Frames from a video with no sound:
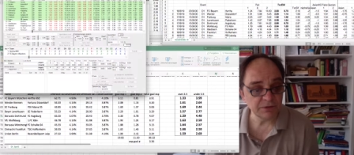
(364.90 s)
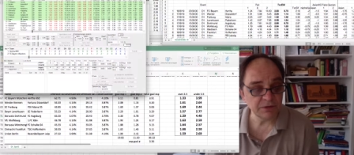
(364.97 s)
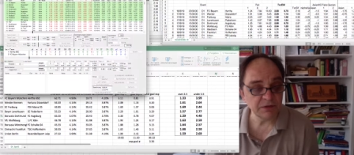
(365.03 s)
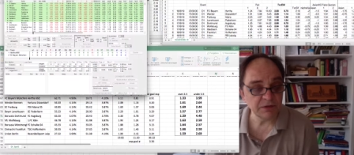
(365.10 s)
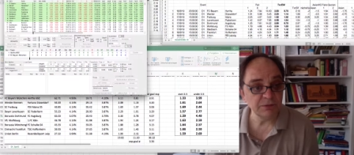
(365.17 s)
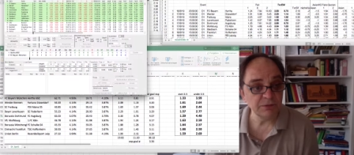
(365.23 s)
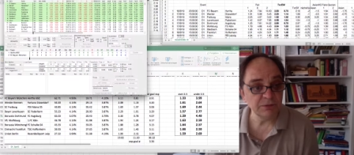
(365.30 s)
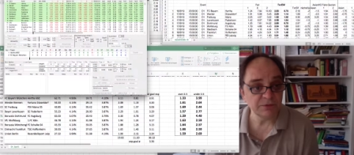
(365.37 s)

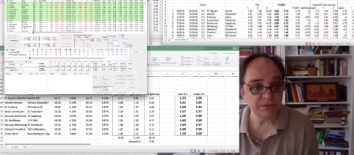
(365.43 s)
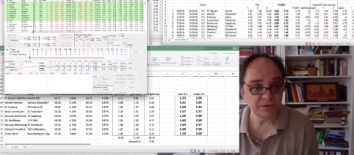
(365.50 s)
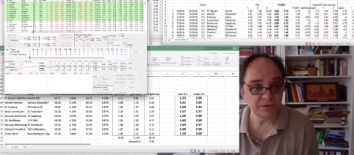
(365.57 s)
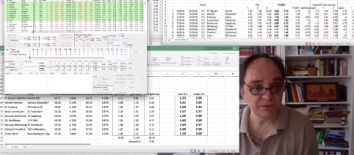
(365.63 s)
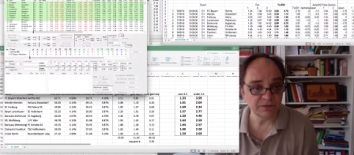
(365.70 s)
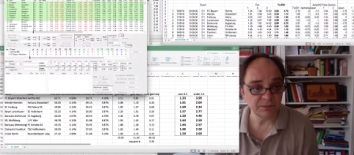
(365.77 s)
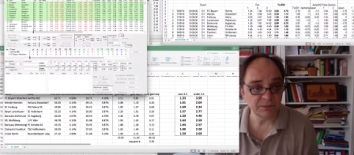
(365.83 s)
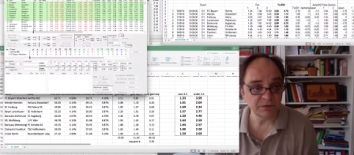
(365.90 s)
new
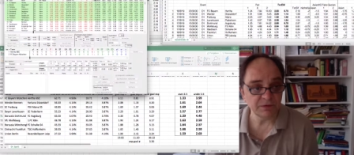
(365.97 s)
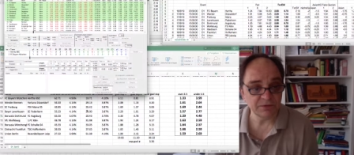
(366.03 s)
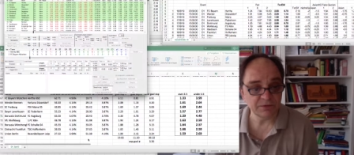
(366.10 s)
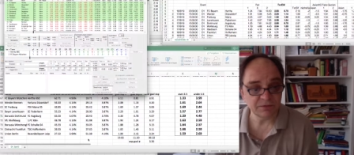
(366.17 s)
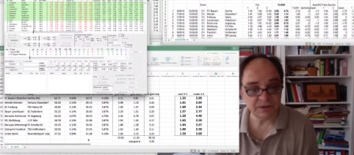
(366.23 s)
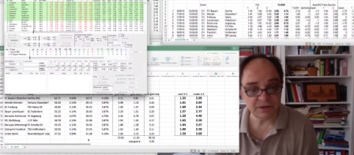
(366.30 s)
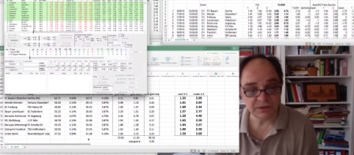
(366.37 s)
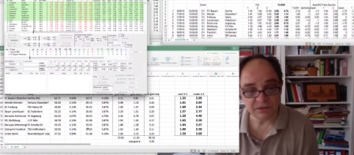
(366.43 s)
system because
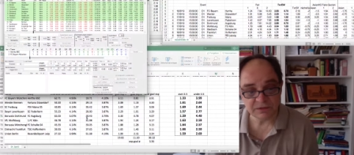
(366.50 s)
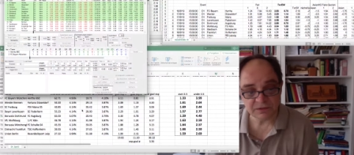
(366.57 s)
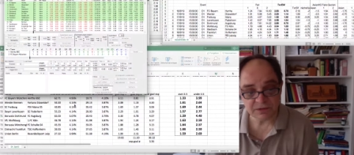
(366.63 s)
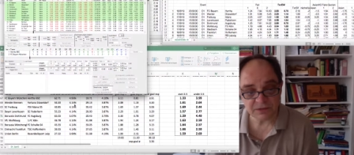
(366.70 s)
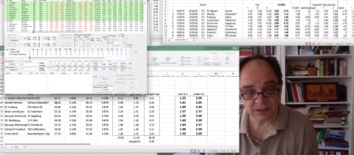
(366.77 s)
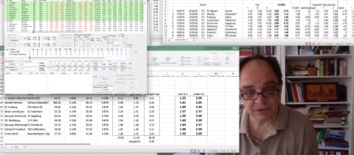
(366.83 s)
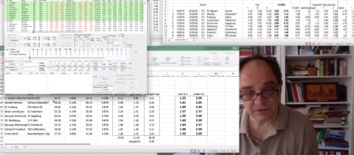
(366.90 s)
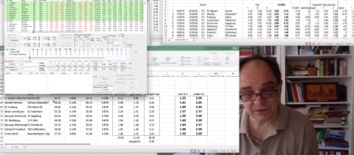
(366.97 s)
the
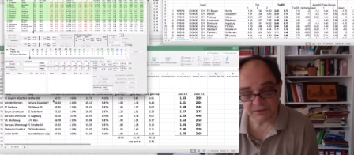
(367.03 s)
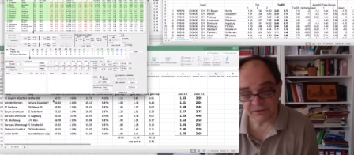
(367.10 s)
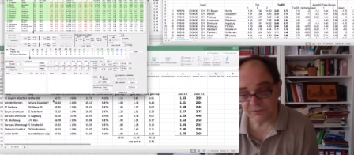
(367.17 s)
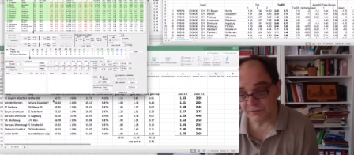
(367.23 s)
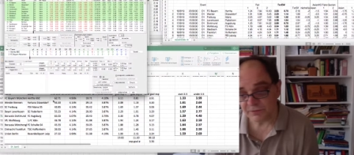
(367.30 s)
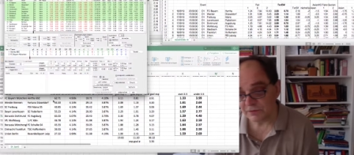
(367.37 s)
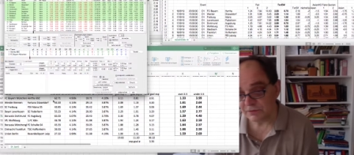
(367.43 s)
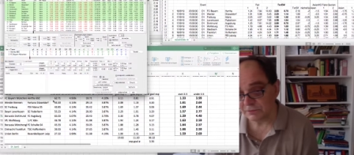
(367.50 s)
initialization of the
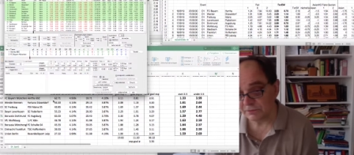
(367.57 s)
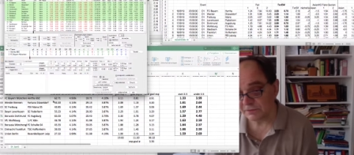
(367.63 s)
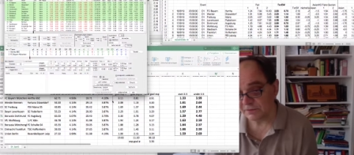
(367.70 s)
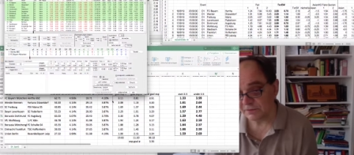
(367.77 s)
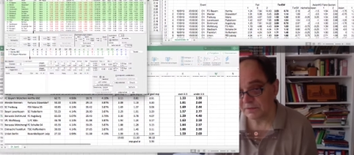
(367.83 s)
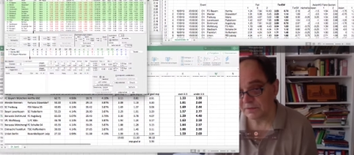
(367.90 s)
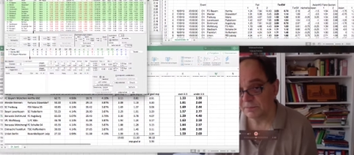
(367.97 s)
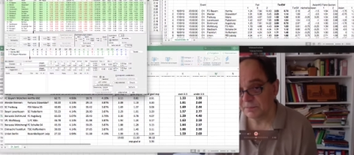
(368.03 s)
new
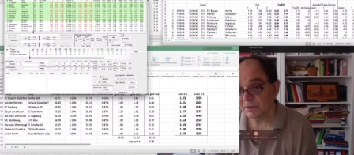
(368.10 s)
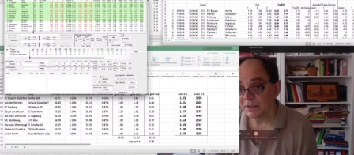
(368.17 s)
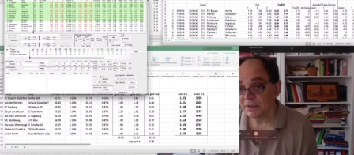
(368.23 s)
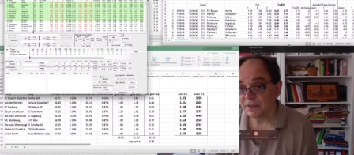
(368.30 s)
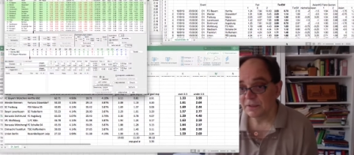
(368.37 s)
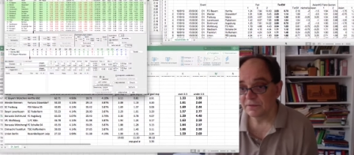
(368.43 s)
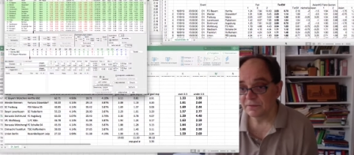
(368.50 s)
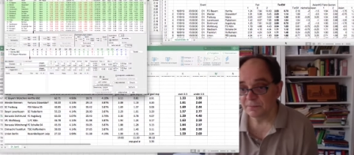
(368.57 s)
system
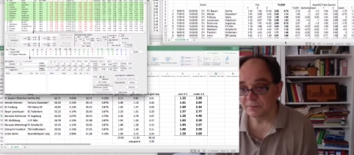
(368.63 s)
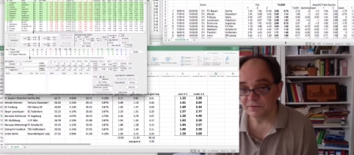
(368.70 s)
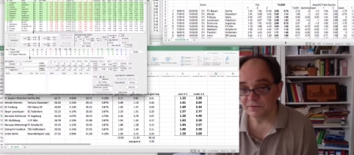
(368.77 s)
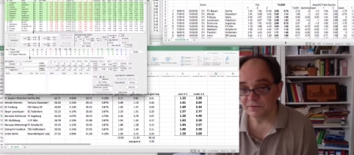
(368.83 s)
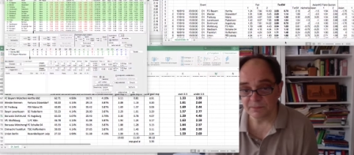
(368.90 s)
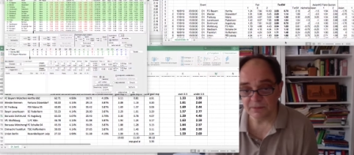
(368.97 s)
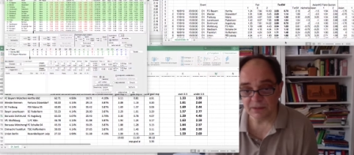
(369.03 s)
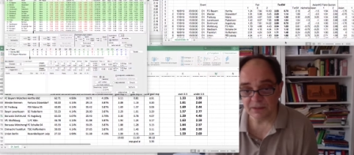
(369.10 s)
is a bit
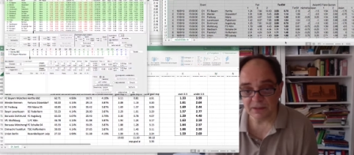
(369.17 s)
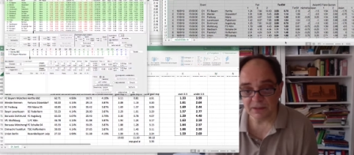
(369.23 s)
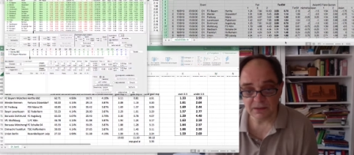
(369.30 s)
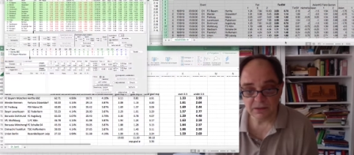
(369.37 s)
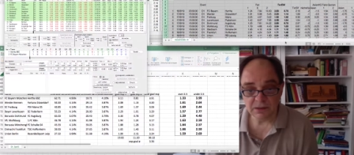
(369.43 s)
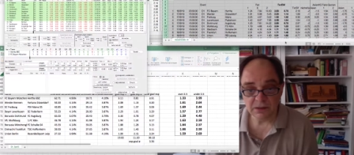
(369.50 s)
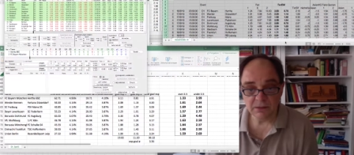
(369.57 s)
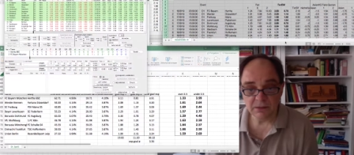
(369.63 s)
similar,
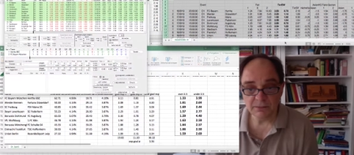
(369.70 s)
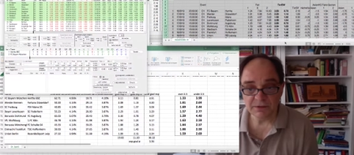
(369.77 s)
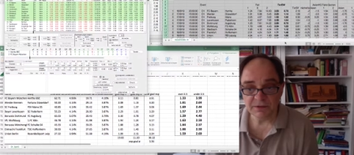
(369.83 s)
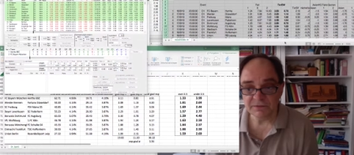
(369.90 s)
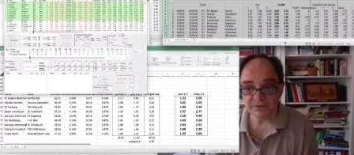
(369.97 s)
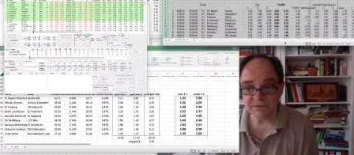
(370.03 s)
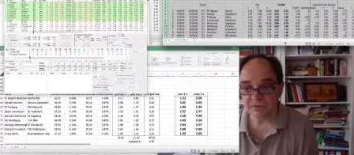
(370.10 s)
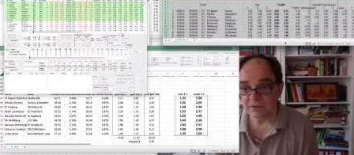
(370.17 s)
but
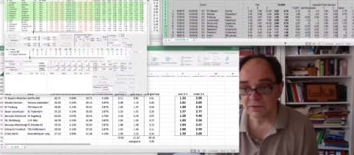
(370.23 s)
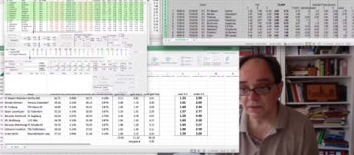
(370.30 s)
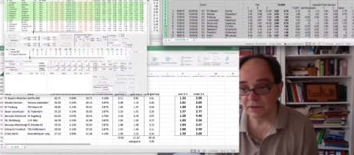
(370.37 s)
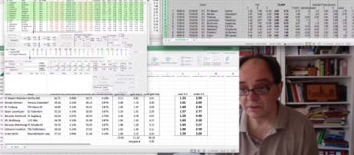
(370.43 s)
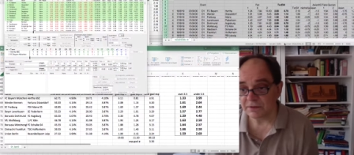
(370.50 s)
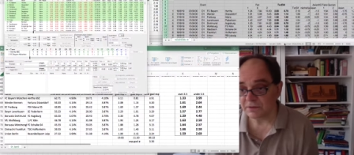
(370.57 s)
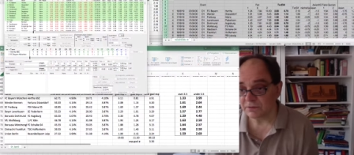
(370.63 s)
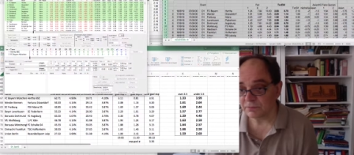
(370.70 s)
it's
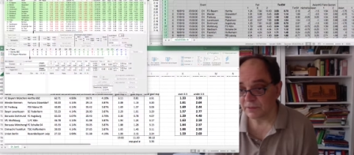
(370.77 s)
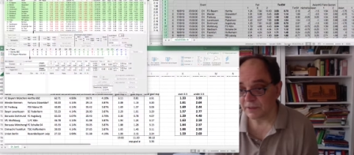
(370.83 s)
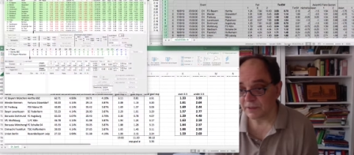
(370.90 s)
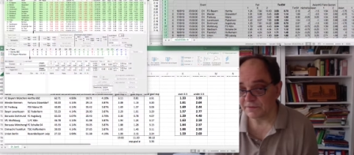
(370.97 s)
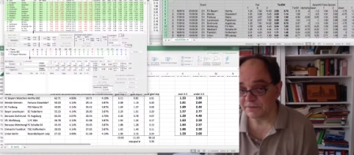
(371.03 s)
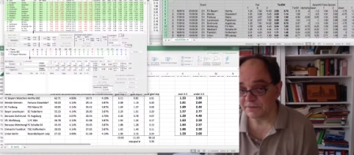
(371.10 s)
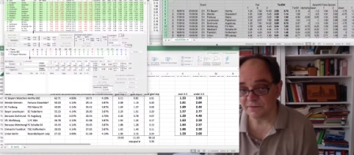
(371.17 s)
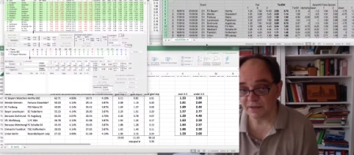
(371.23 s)
not quite the
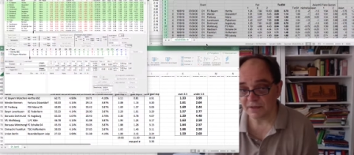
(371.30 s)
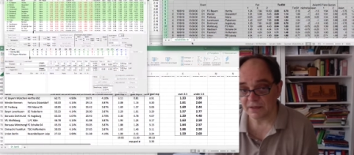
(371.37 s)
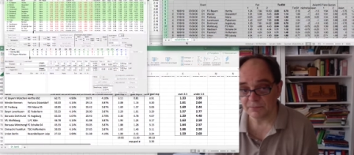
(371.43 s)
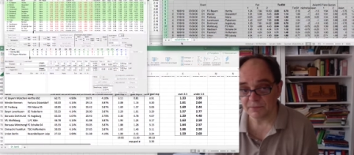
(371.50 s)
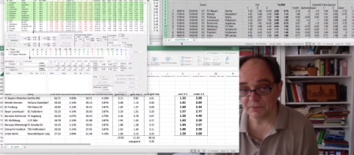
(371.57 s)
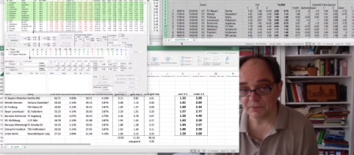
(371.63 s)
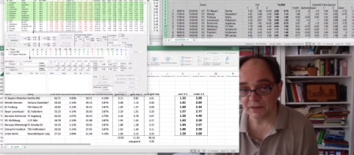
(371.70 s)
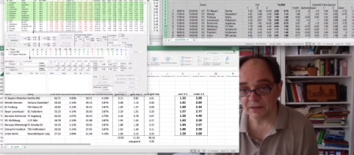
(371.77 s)
same.
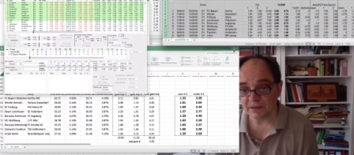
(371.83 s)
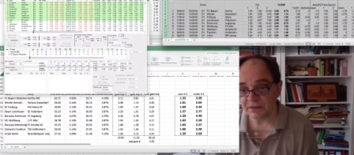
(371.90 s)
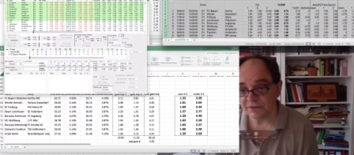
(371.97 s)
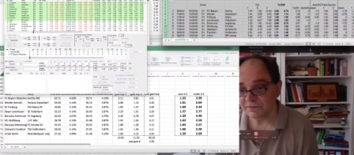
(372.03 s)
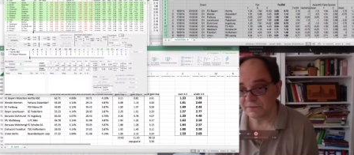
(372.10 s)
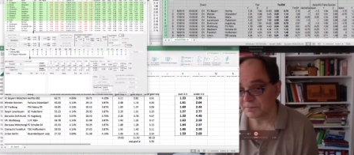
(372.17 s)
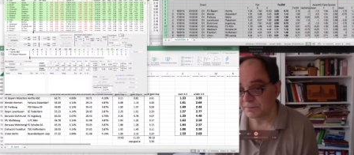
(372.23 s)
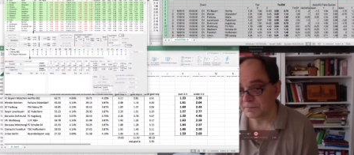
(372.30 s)
There are
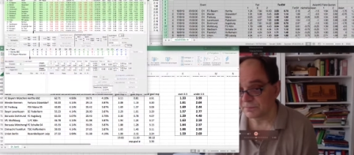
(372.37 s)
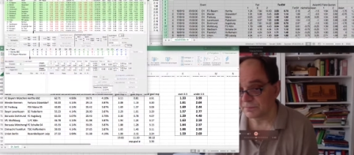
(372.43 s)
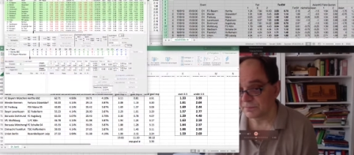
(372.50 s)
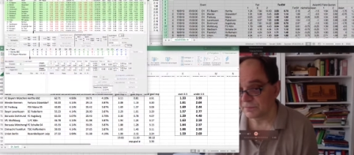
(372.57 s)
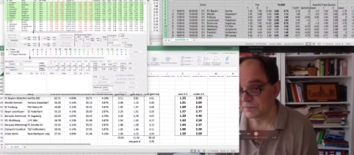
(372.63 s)
some,